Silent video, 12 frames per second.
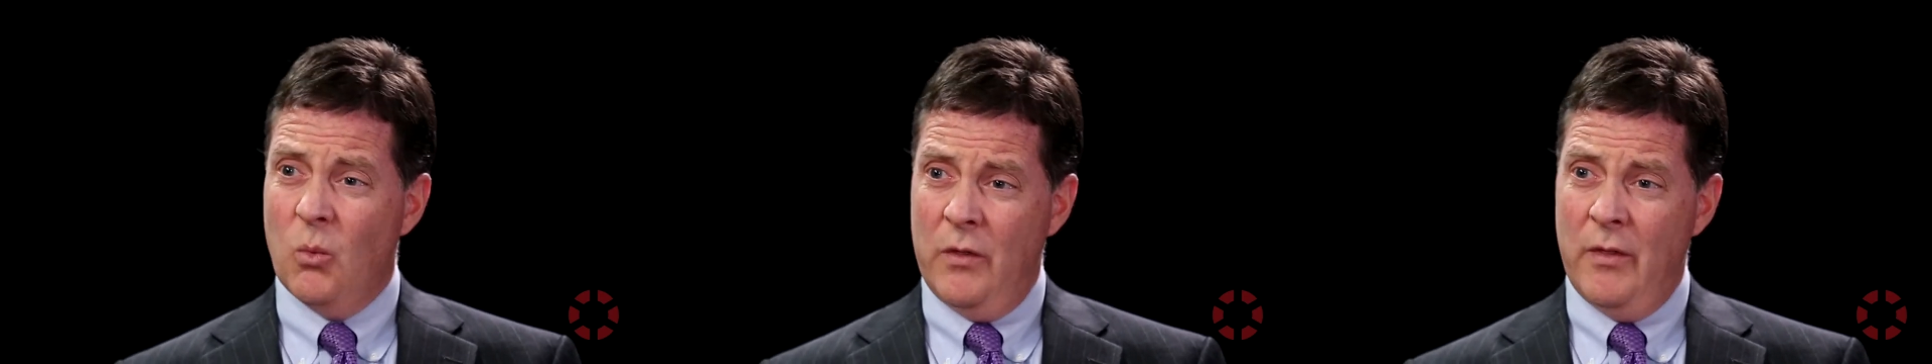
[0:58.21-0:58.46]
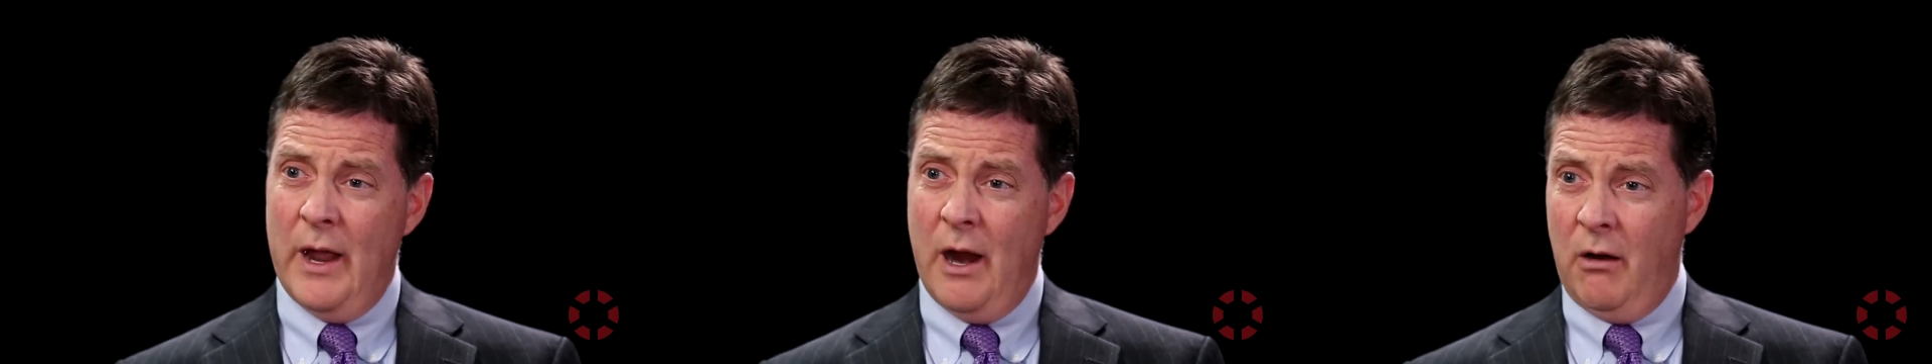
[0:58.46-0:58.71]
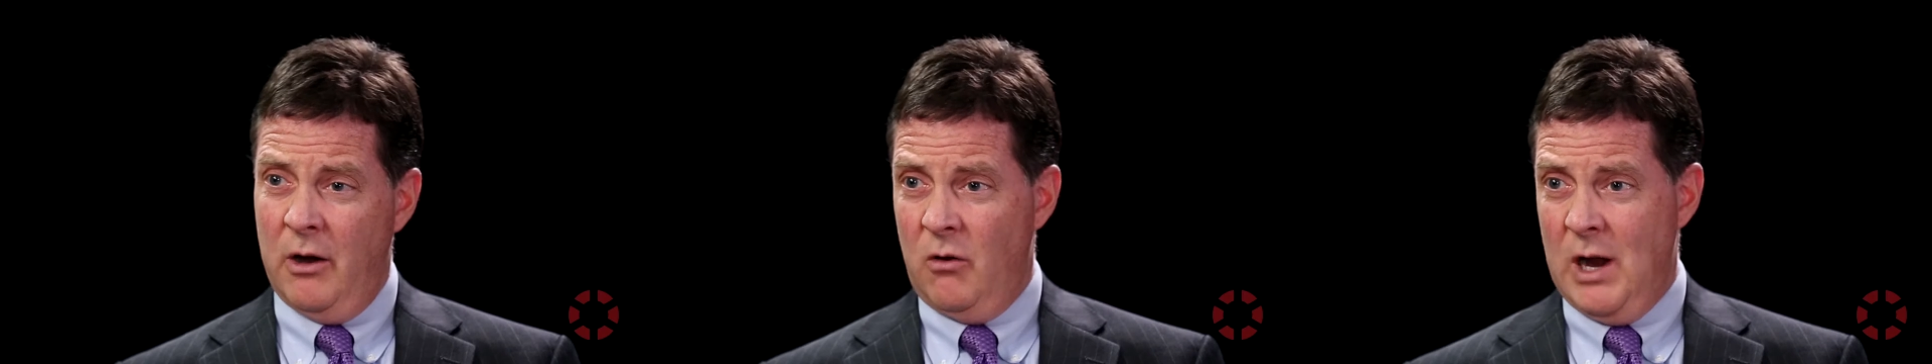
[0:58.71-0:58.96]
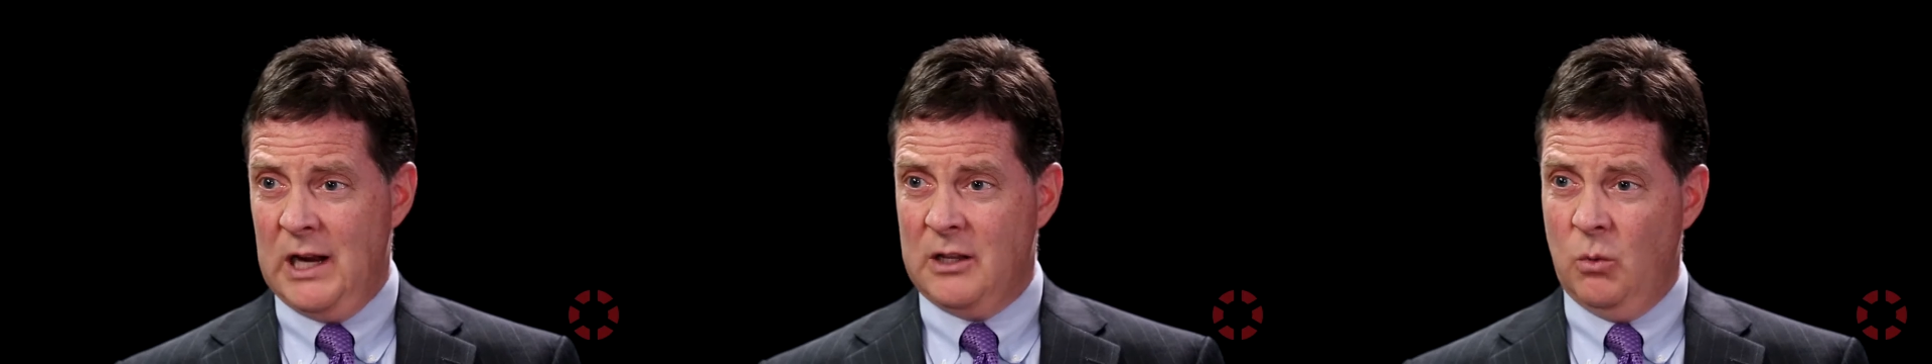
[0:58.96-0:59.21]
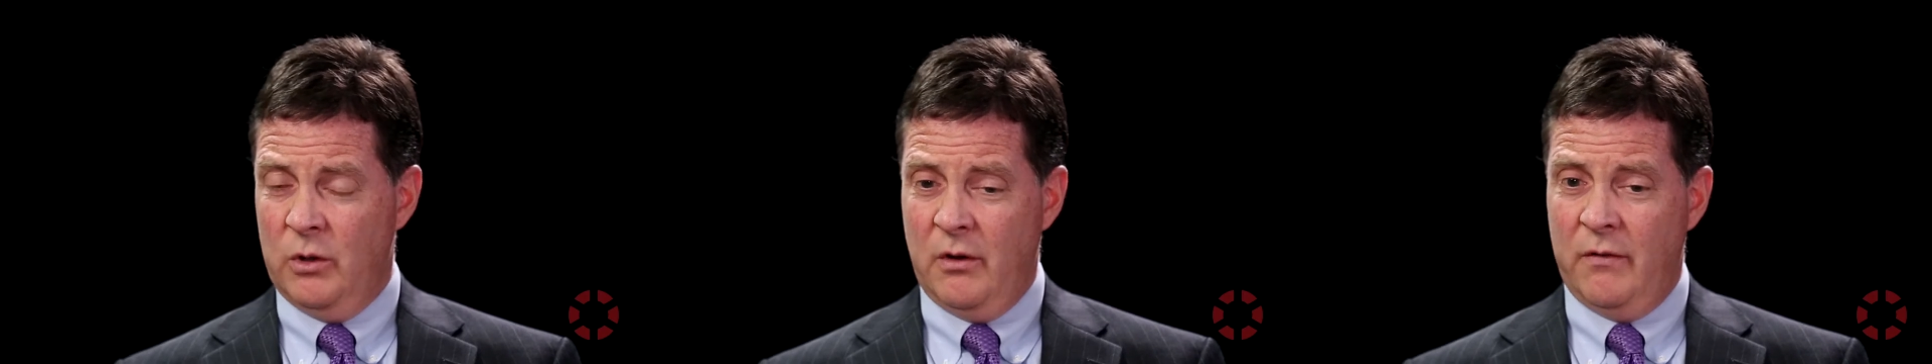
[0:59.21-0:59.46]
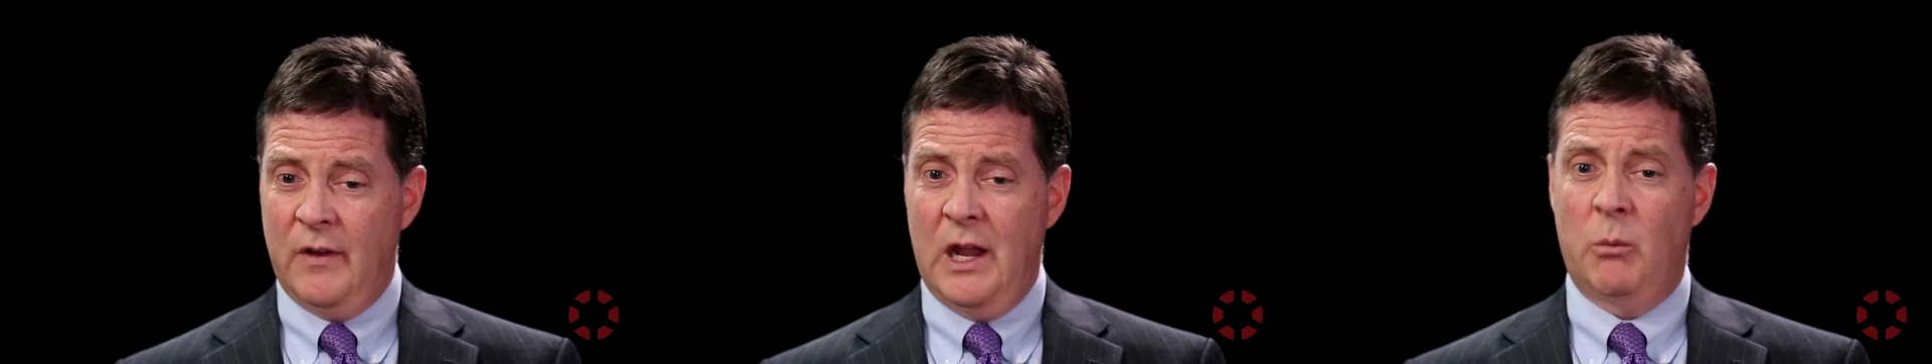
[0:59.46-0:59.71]
when they're interacting with
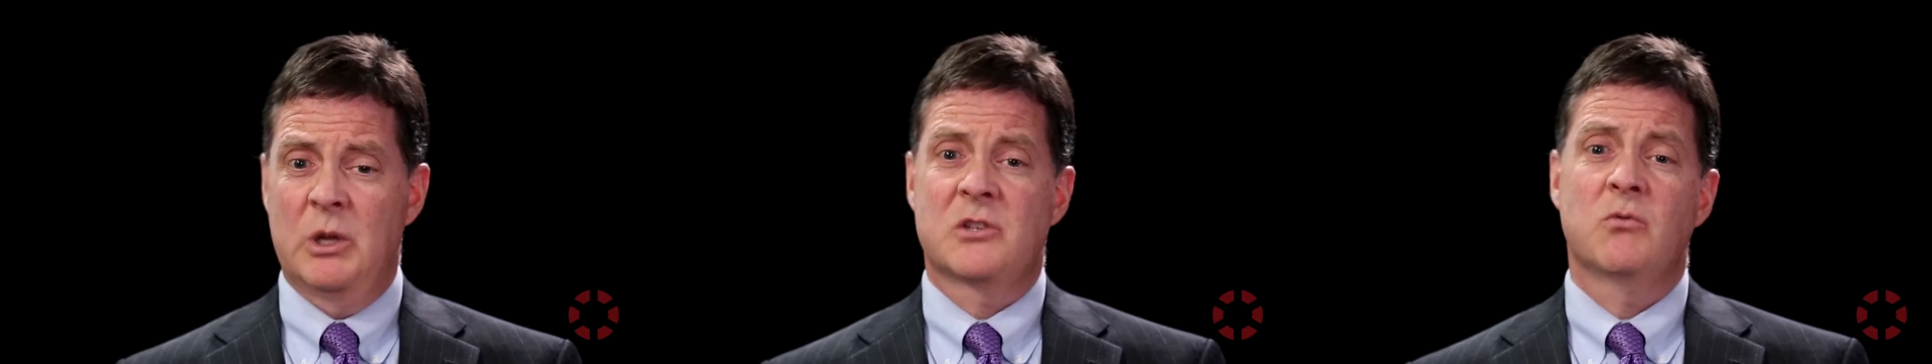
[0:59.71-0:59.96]
their family.